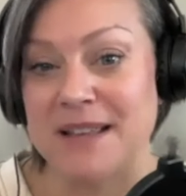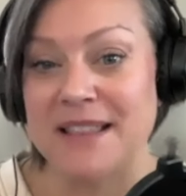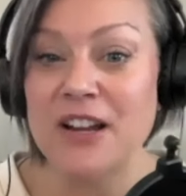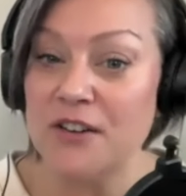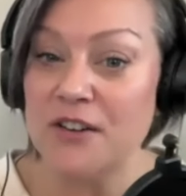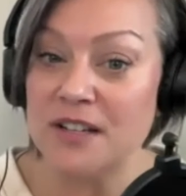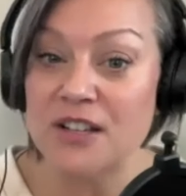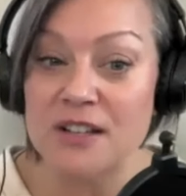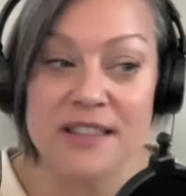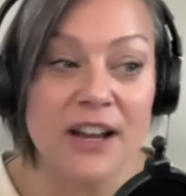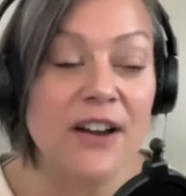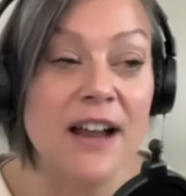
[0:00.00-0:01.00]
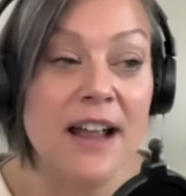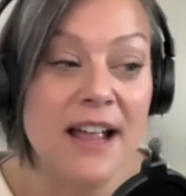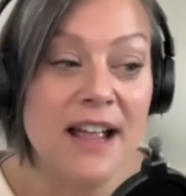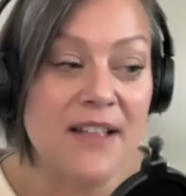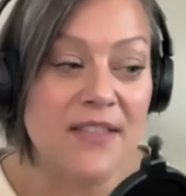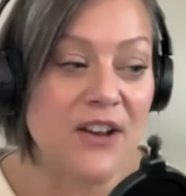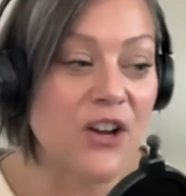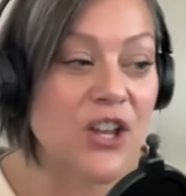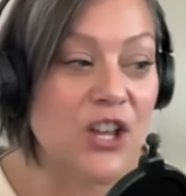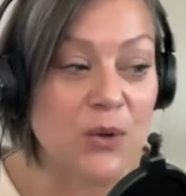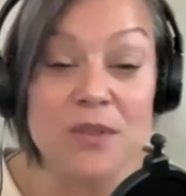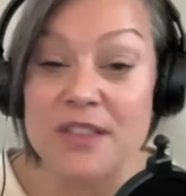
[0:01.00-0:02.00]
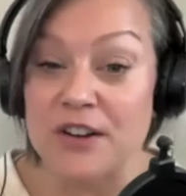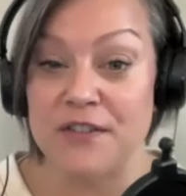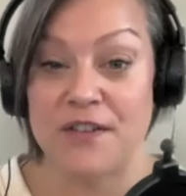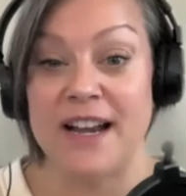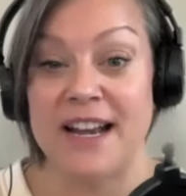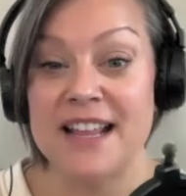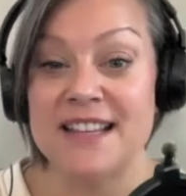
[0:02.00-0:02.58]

And they're they're they're cute, they're funny.